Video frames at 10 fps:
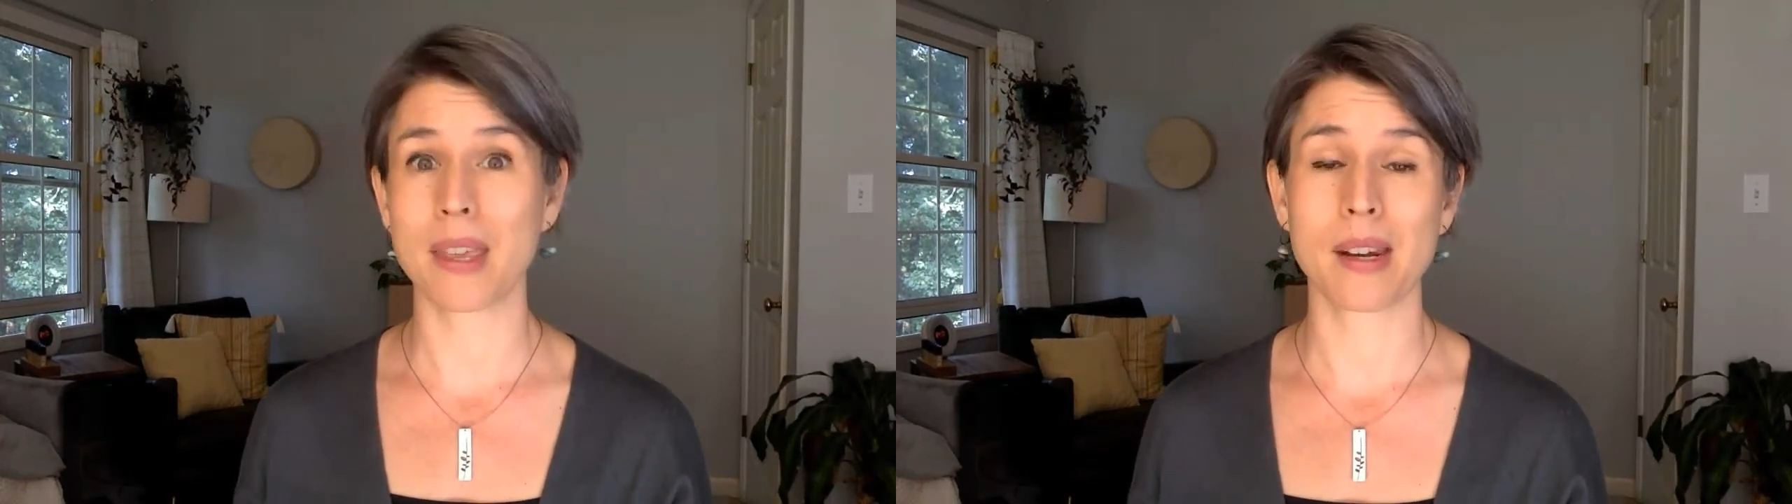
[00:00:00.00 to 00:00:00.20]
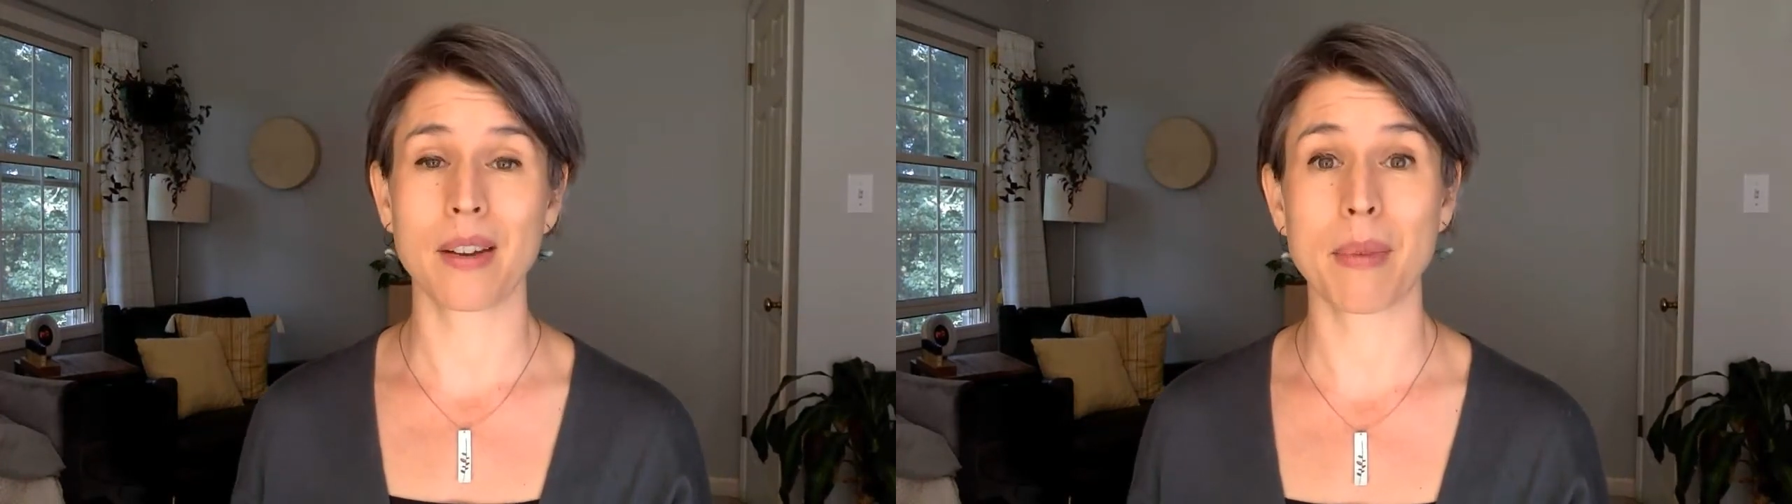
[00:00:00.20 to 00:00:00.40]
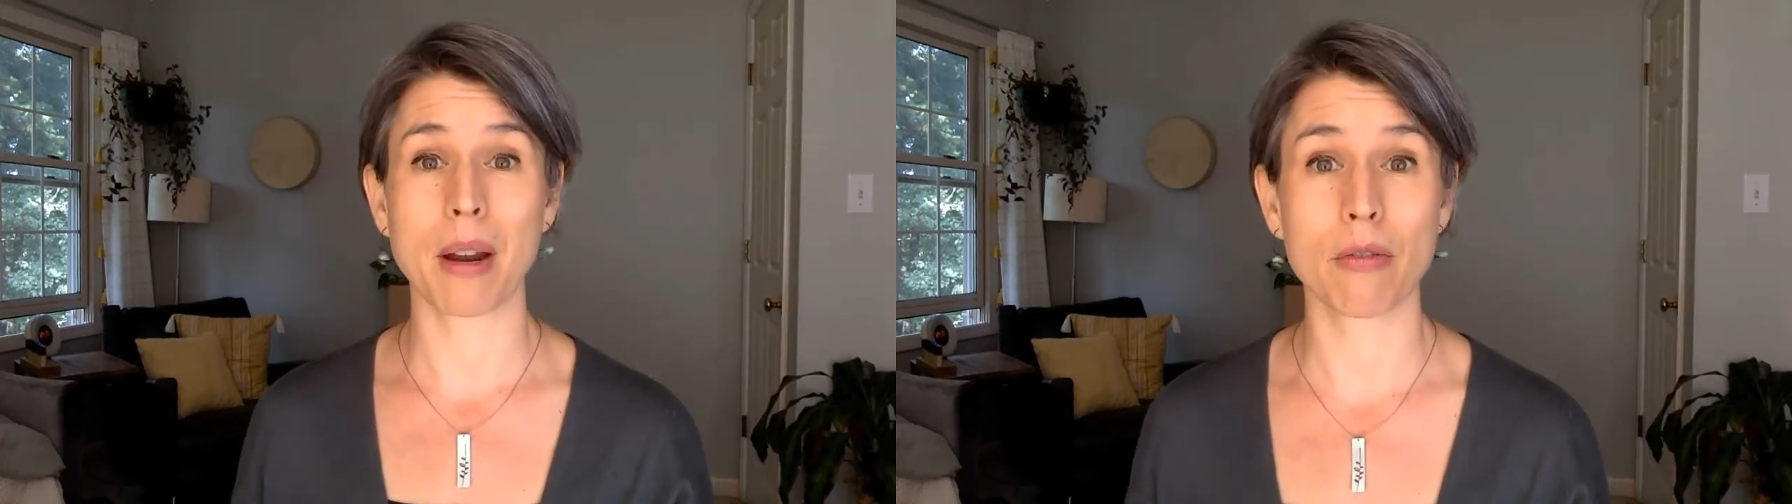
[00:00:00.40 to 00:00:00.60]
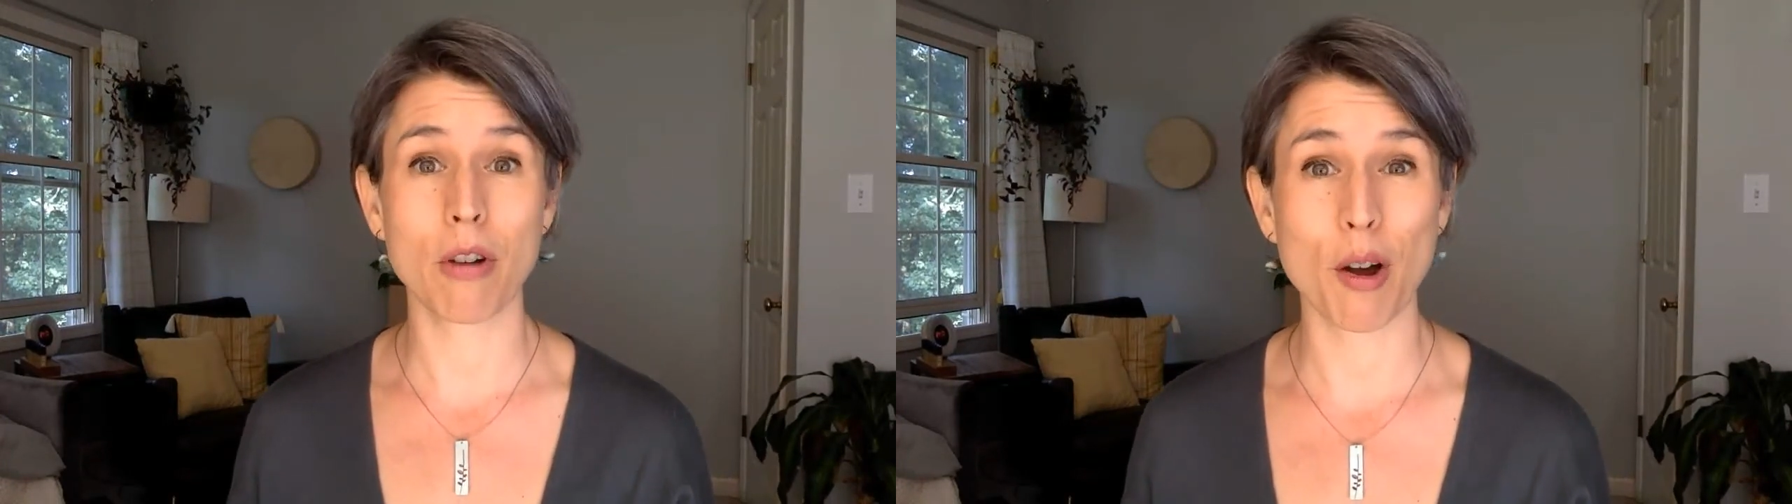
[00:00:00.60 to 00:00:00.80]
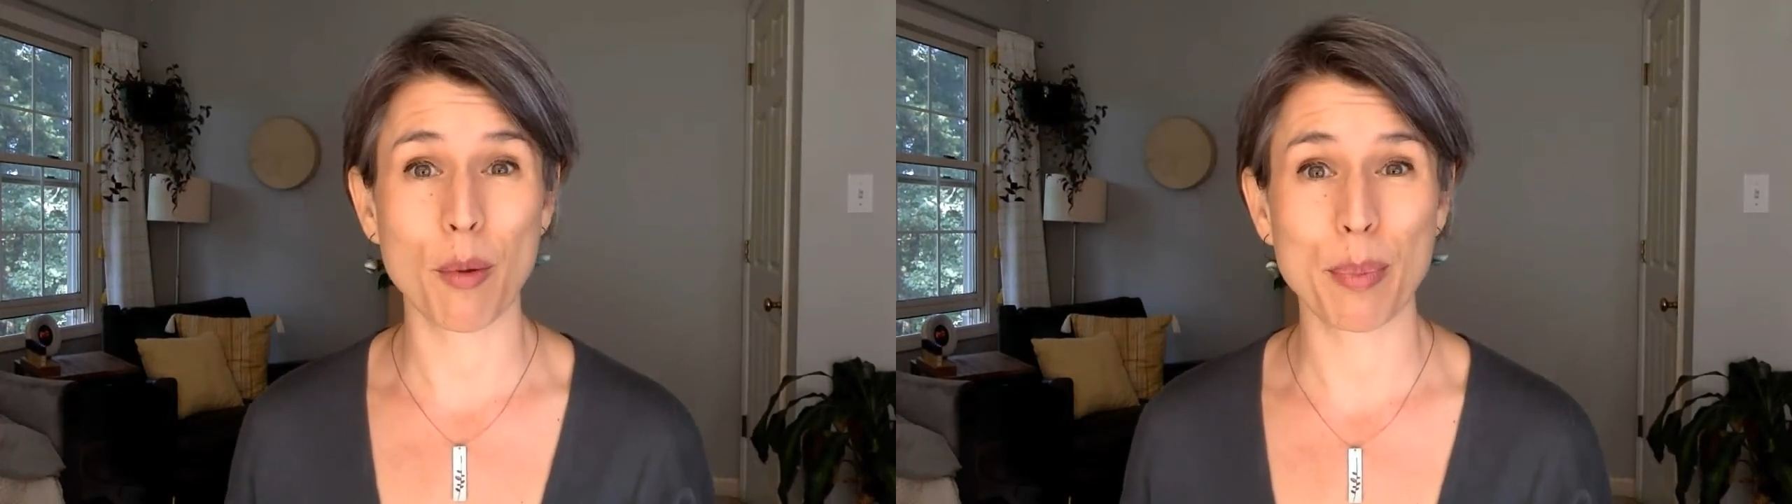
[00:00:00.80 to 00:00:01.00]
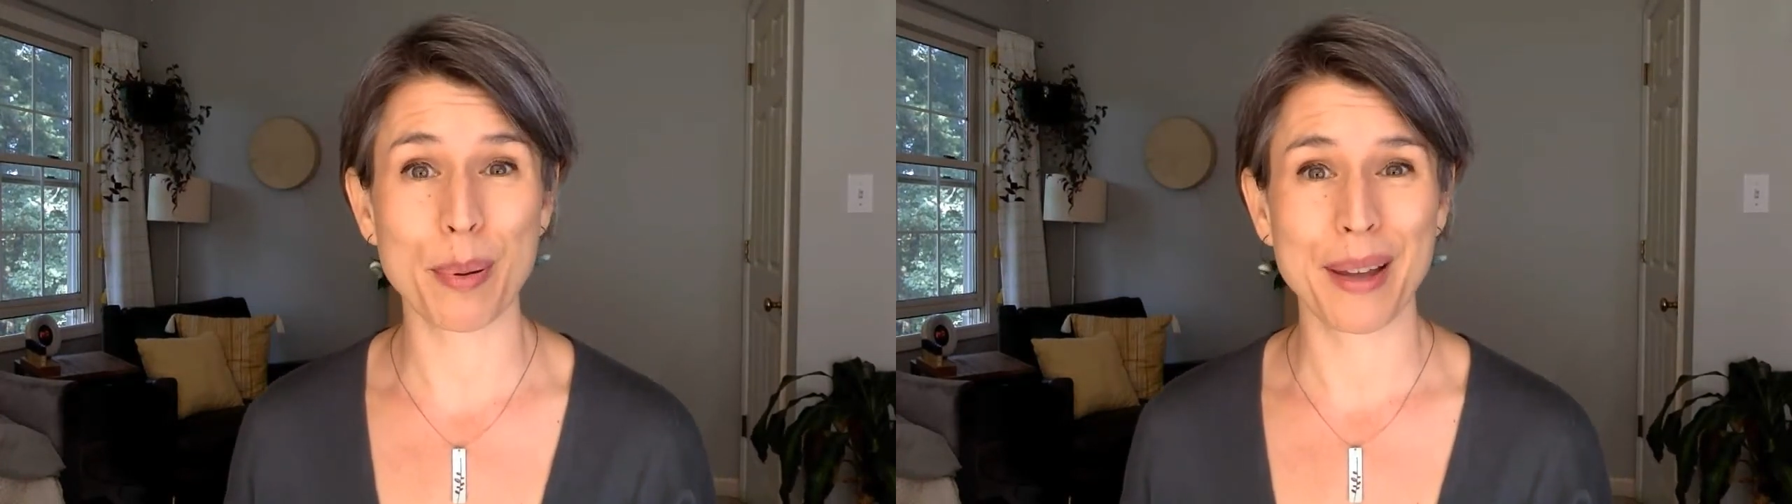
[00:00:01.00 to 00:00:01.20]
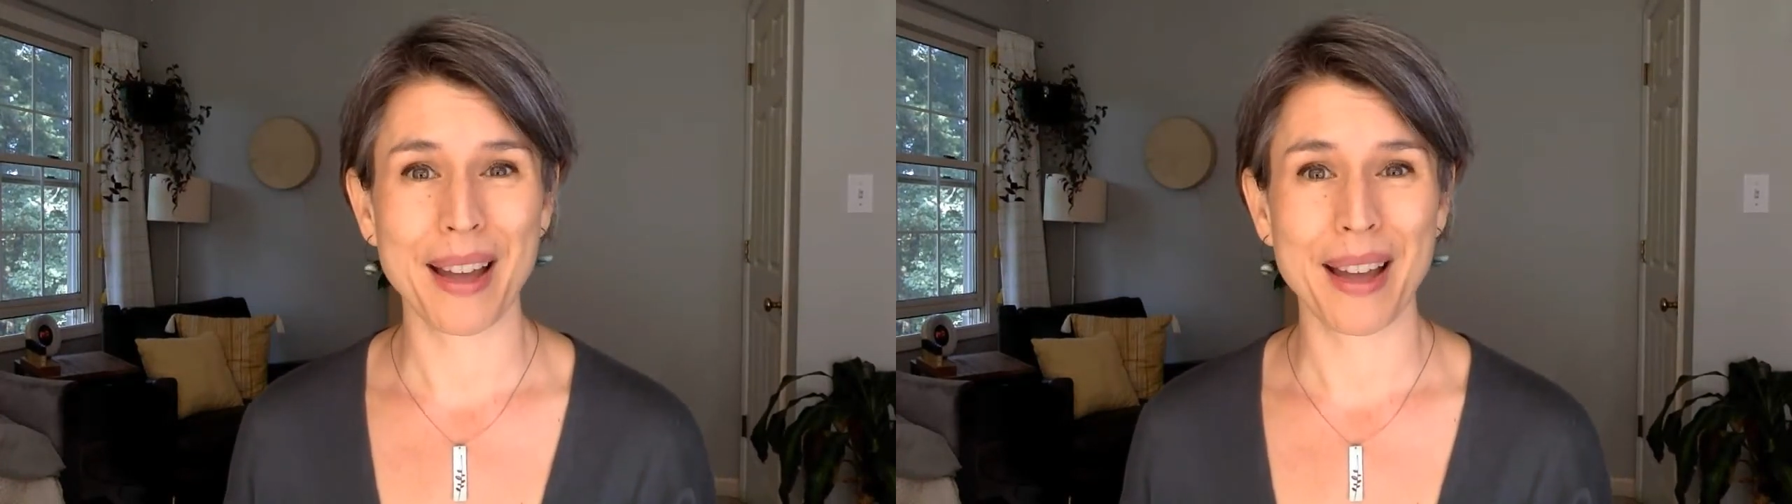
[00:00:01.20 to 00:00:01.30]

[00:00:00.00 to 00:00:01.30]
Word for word: the end of my rope,